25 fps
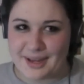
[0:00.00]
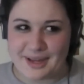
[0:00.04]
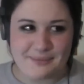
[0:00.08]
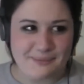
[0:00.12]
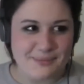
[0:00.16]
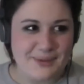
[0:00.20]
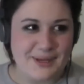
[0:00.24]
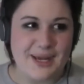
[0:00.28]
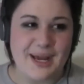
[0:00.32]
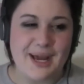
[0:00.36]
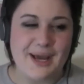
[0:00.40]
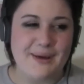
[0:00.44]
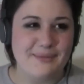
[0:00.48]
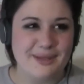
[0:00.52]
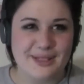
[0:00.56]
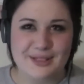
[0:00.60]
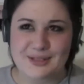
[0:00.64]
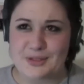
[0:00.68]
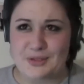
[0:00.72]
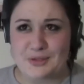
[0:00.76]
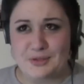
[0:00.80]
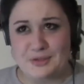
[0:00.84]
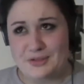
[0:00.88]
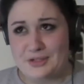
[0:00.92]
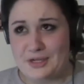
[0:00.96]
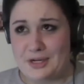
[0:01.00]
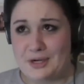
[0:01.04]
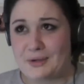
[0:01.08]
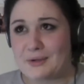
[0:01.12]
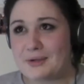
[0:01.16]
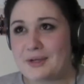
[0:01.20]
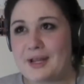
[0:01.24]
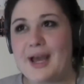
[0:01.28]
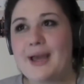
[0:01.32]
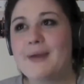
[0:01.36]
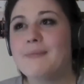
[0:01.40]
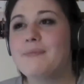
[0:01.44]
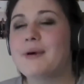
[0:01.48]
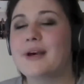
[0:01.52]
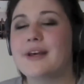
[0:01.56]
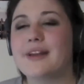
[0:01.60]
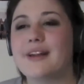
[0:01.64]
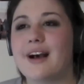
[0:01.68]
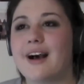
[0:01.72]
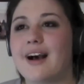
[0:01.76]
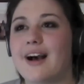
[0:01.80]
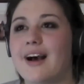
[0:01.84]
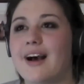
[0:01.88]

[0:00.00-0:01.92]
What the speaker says: 8 p.m. Eastern Standard Time, but,